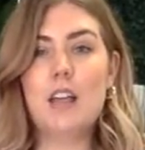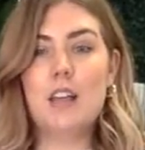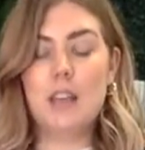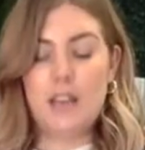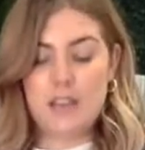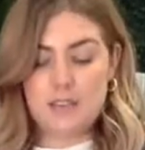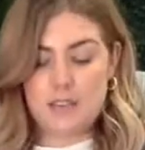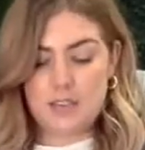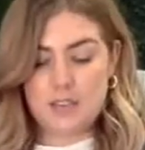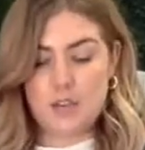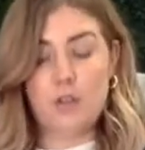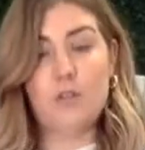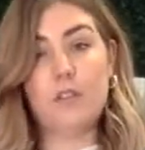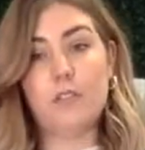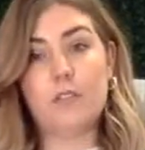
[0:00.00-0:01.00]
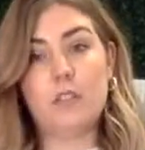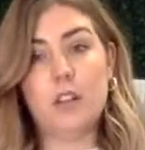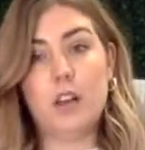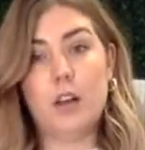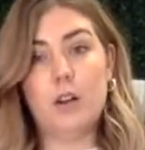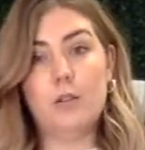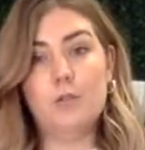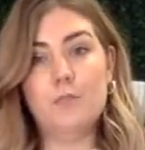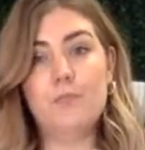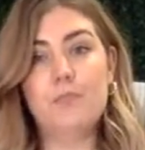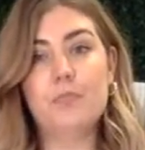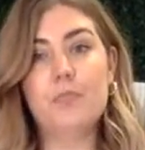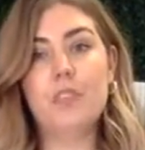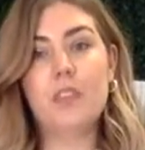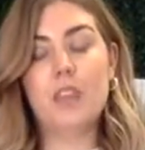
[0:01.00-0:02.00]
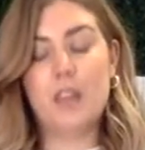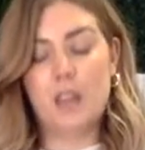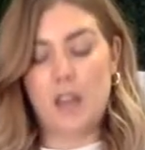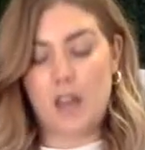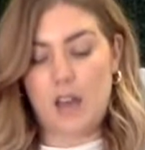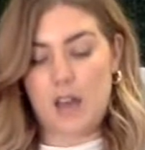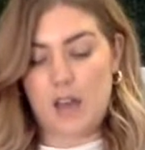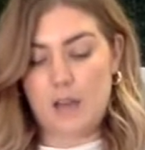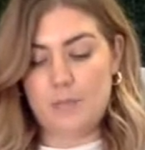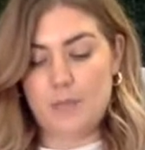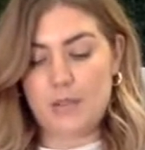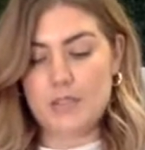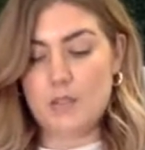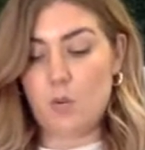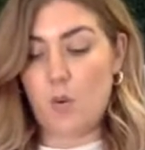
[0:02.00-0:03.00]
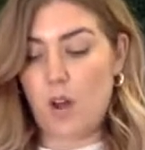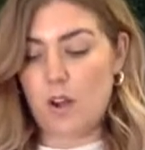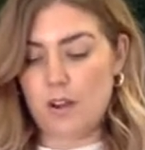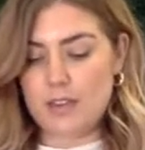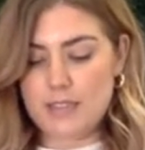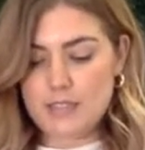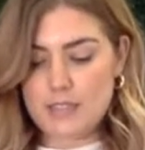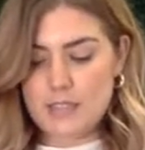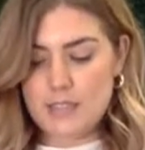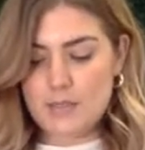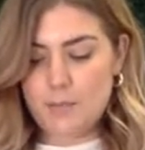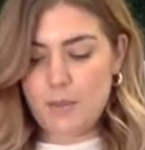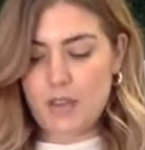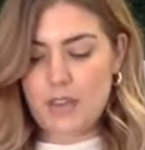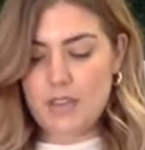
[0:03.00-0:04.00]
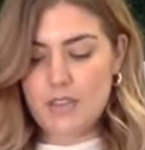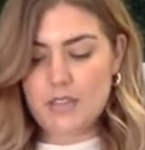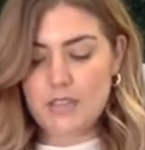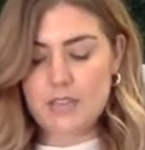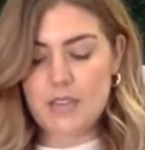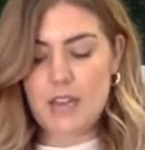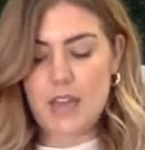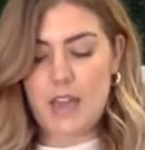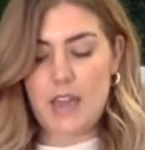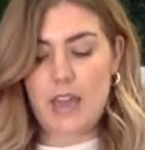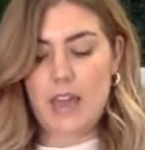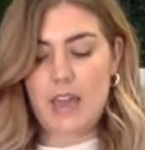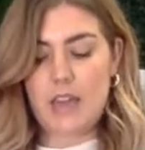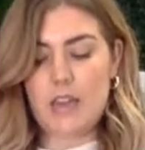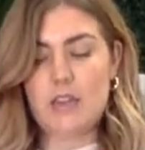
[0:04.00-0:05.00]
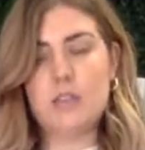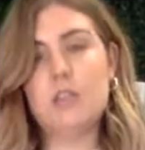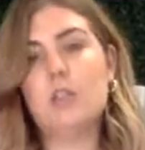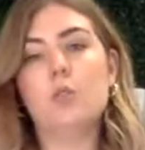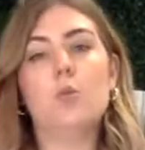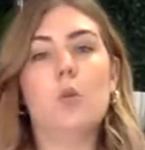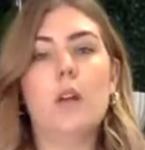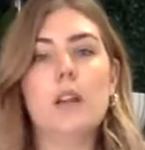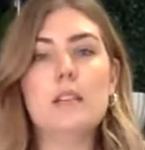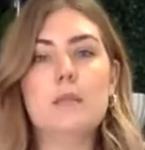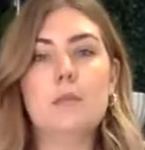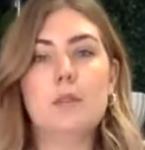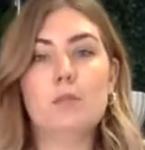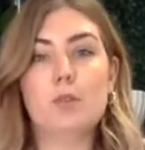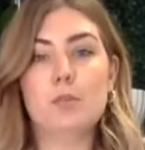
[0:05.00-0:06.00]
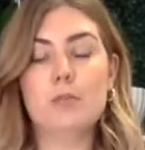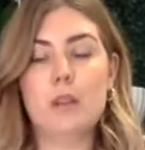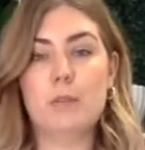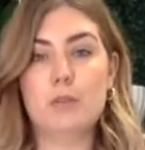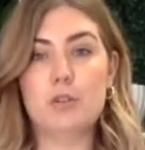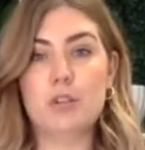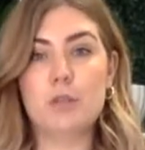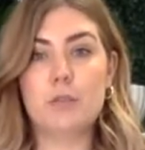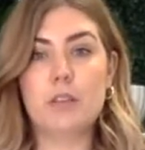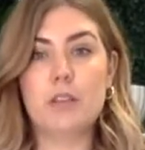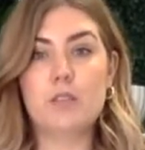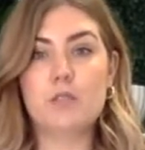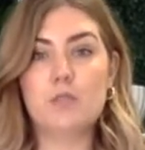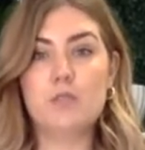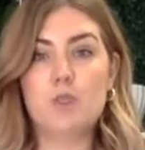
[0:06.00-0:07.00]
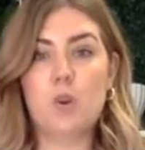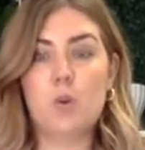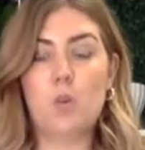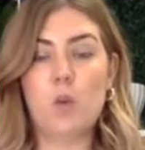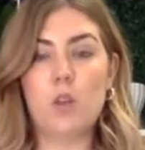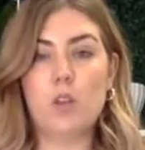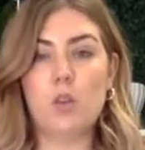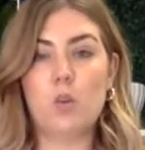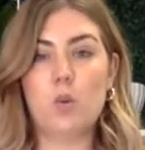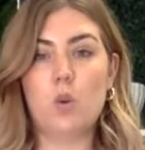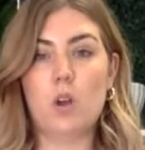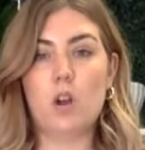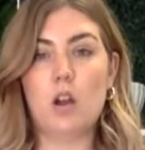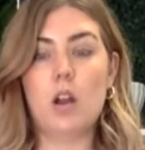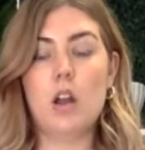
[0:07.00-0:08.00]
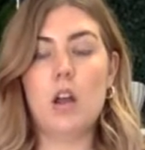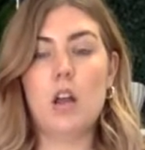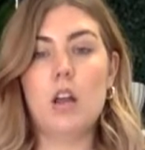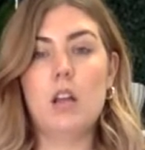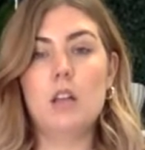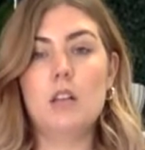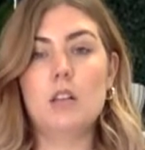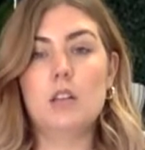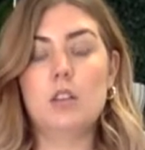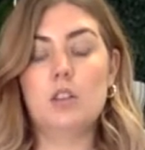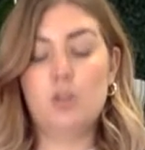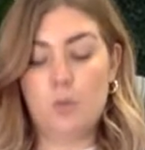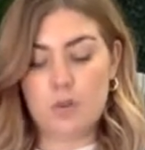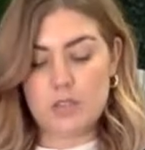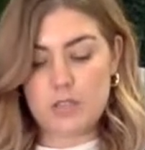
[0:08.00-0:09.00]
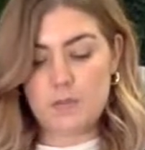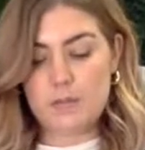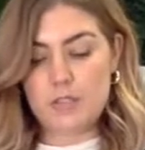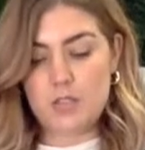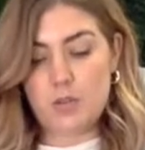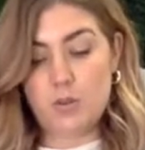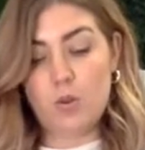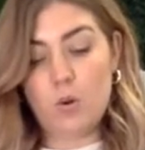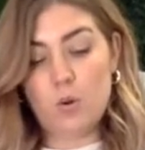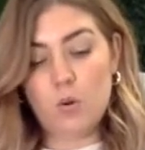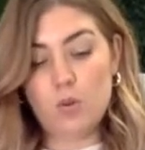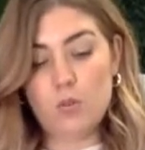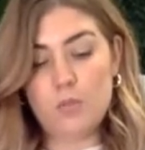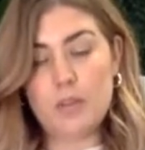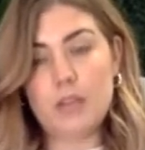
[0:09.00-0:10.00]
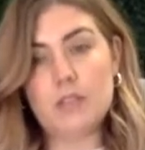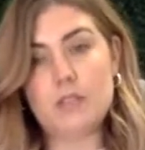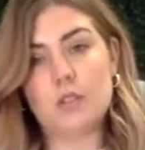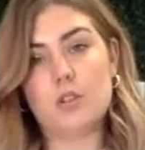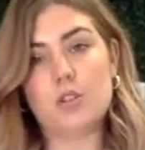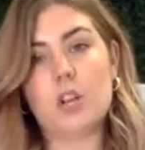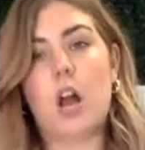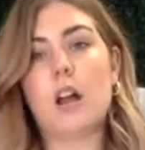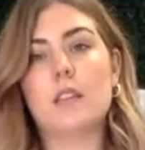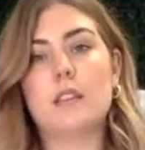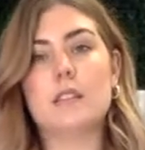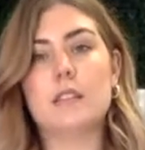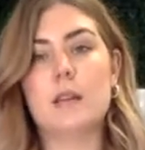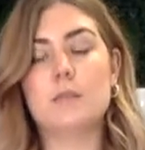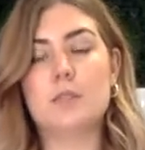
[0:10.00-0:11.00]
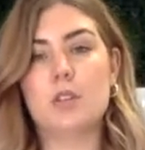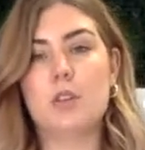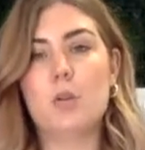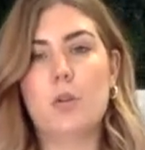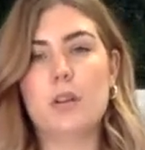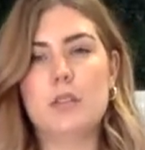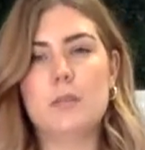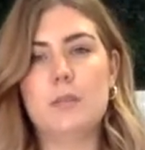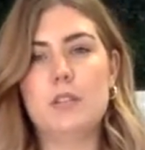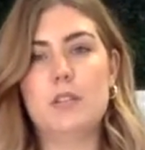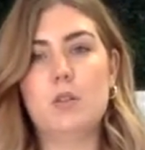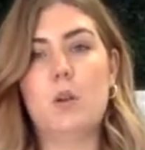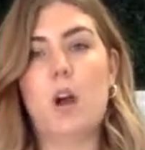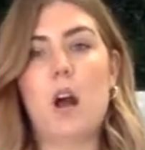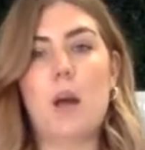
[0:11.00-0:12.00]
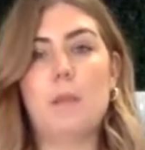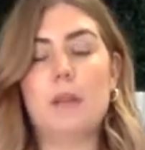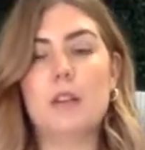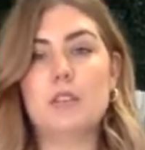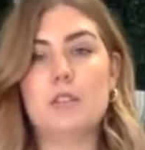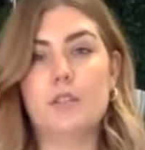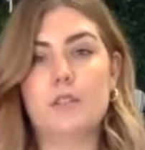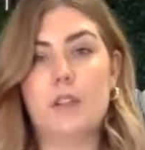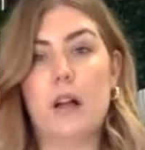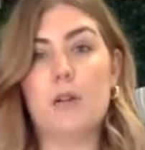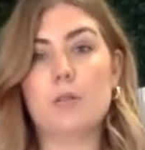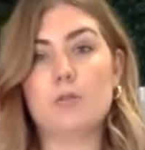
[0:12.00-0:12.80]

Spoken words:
it doesn't overflow because the water gets displaced. And you want it to be room temperature because you don't want it to be too cold because it'll shock the stems. You don't want it to be too hot because your flowers